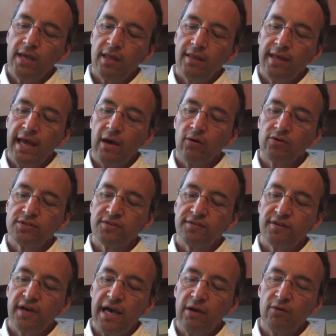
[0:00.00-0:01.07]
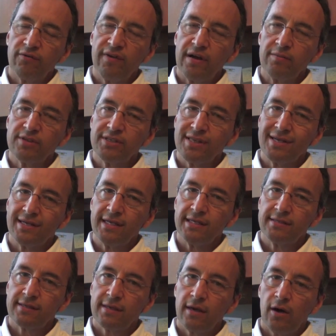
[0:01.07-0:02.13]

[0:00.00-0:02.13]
the outer fibers of the disc